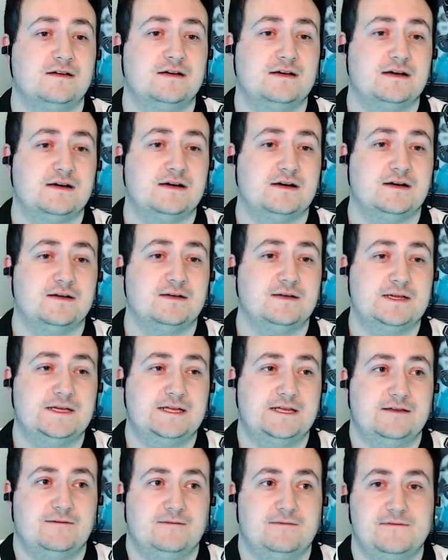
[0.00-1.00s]
Uh,
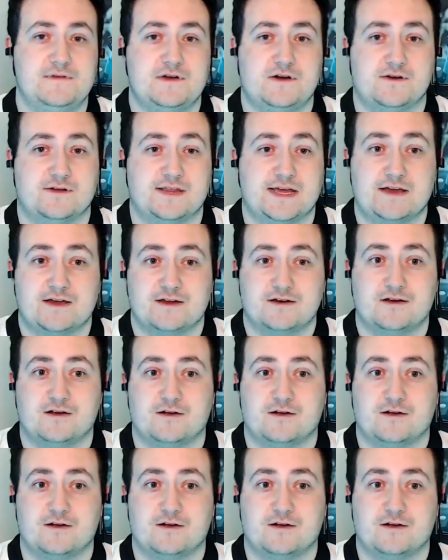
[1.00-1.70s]
are they gonna?